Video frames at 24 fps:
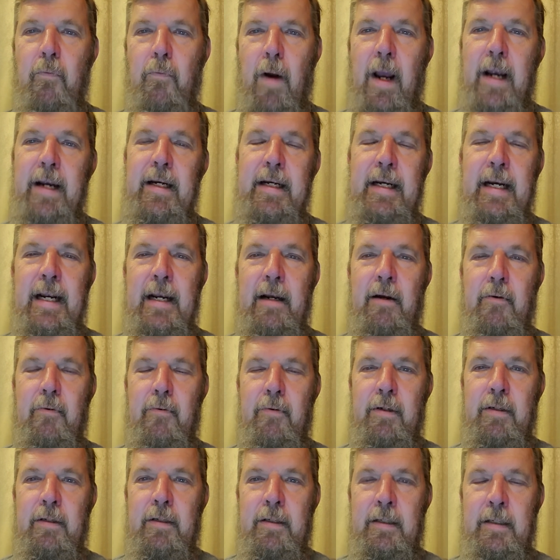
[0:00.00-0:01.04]
Right
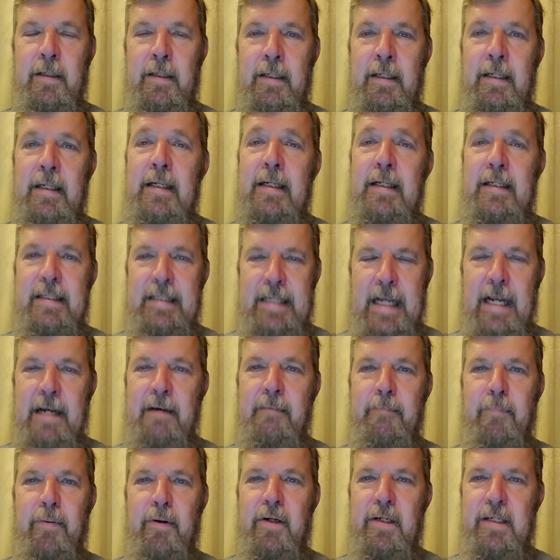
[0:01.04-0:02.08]
now,
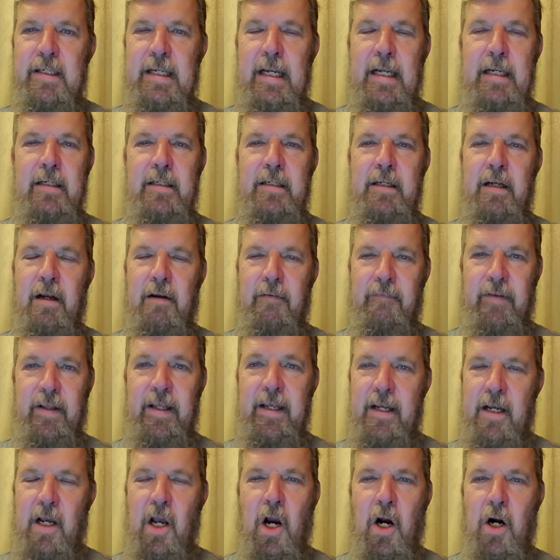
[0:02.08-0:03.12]
10% of the
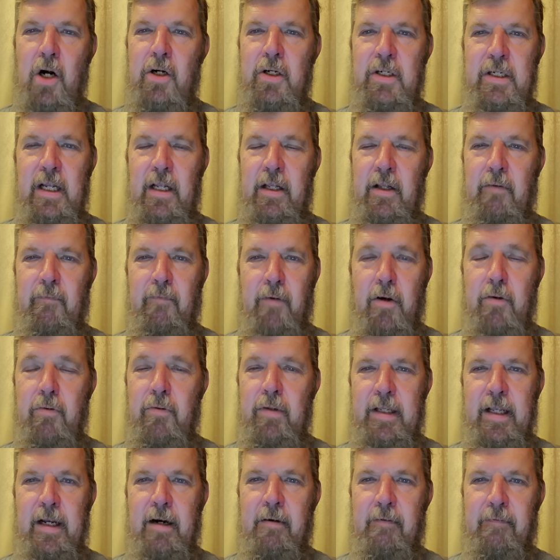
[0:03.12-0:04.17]
cars on the
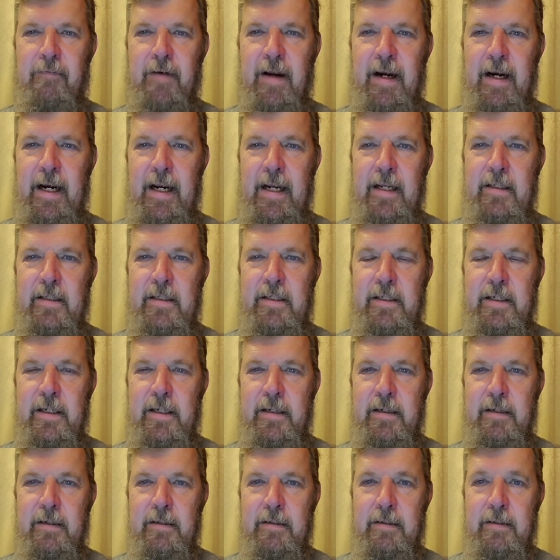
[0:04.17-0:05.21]
road that are financed
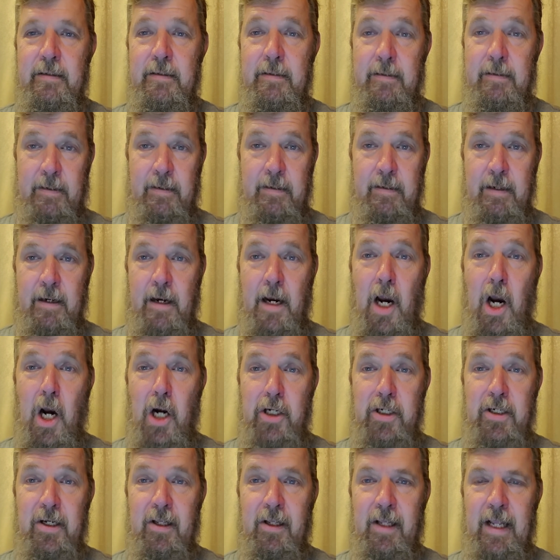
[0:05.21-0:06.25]
are
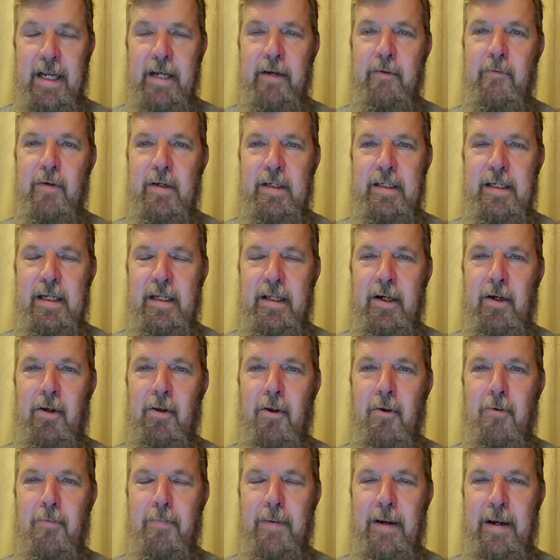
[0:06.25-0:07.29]
delinquent in their
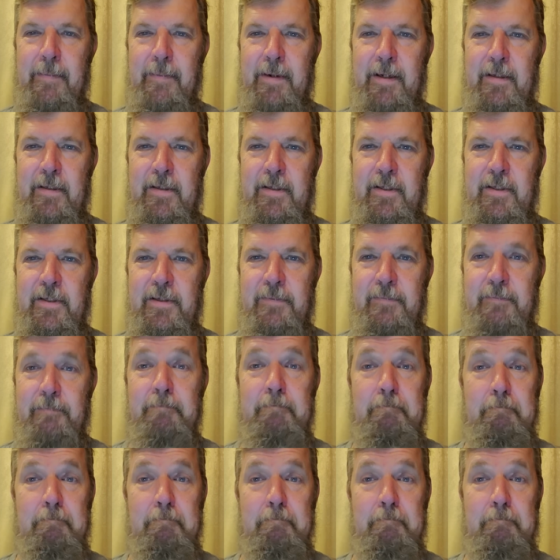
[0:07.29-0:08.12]
loan payments,